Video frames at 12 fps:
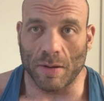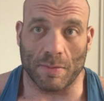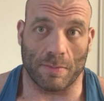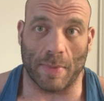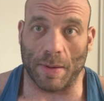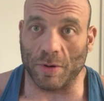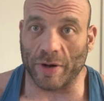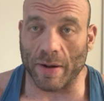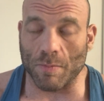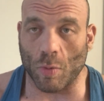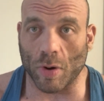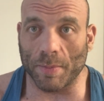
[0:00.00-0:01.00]
Maybe you're
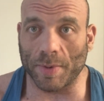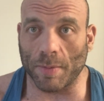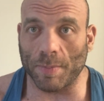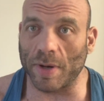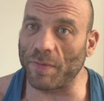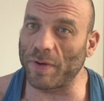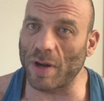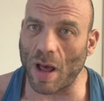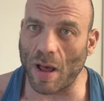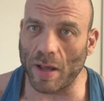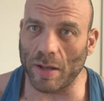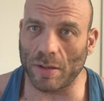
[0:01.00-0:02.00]
getting more amped up, but if you're
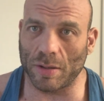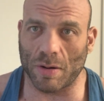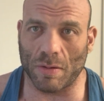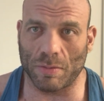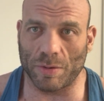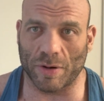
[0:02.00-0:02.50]
not, you know,